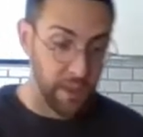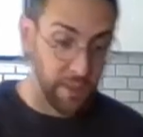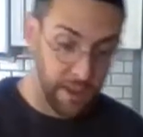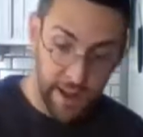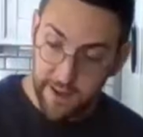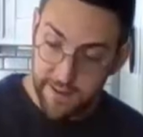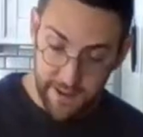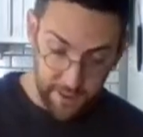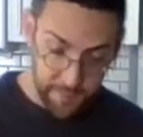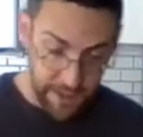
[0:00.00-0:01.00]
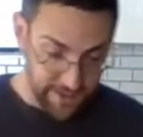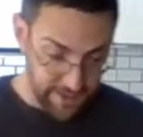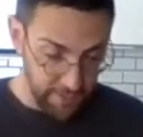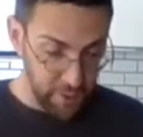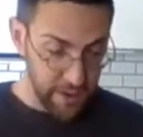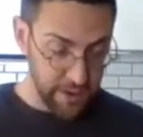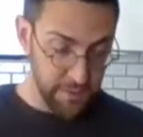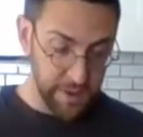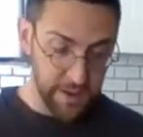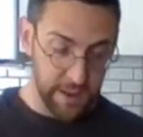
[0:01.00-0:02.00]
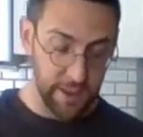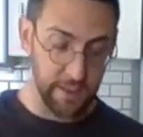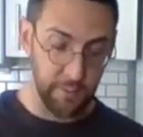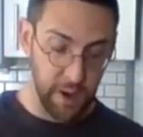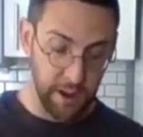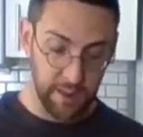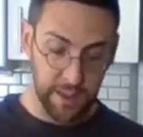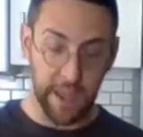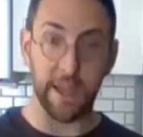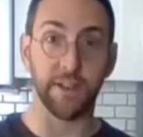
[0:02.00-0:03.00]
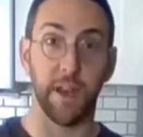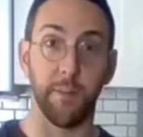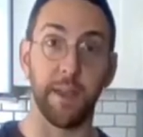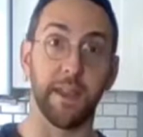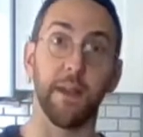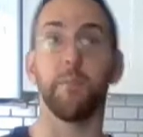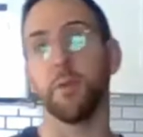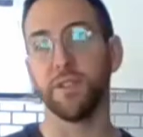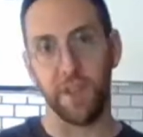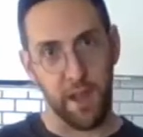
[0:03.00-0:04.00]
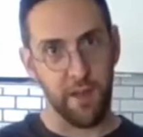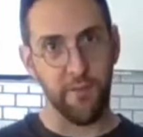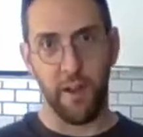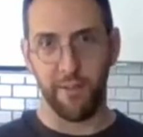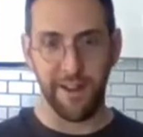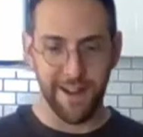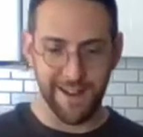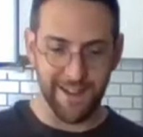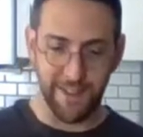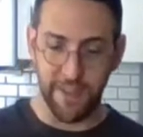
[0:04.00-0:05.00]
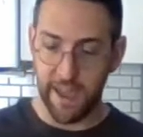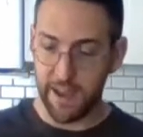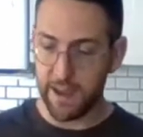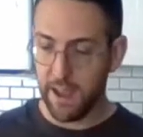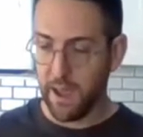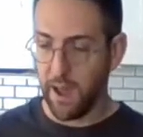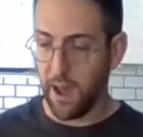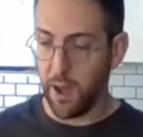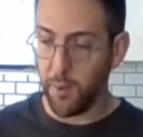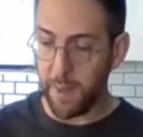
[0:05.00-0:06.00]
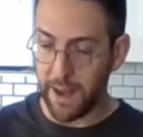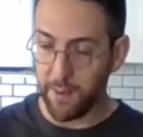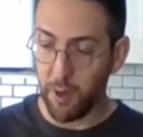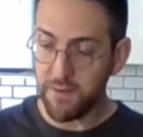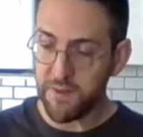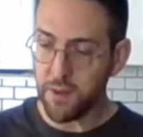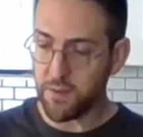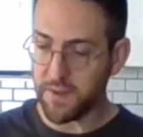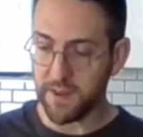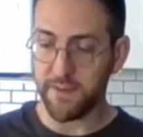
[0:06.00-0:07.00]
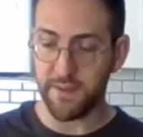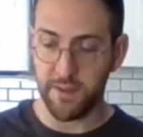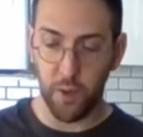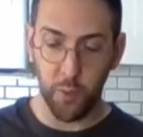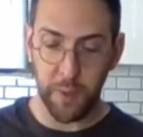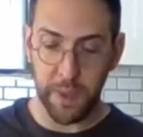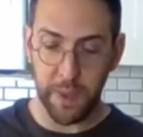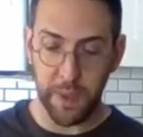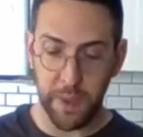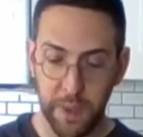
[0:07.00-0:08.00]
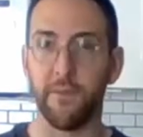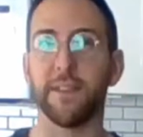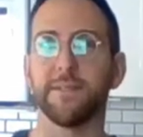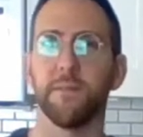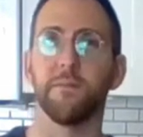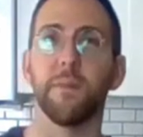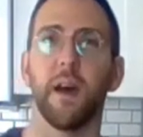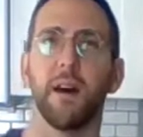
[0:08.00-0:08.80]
the next step is I'm going to be taking the broccoli and chopping it up, which I've already done that. And I'm also using snow peas. I've had some